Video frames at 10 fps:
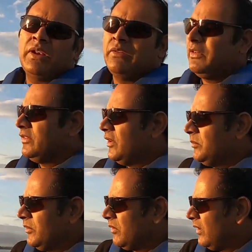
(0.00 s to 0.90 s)
Like for
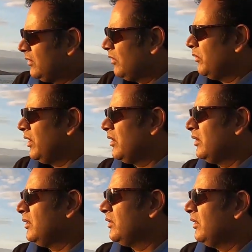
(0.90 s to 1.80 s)
example, right now we are
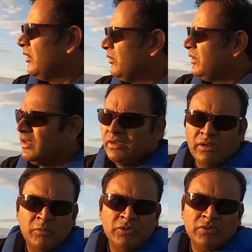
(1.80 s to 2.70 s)
here at the center of the
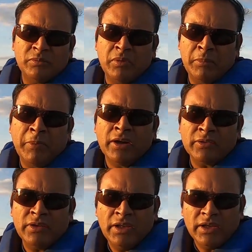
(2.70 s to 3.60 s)
almost a part
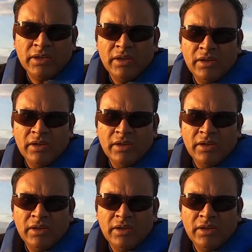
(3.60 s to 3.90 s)
of the lake.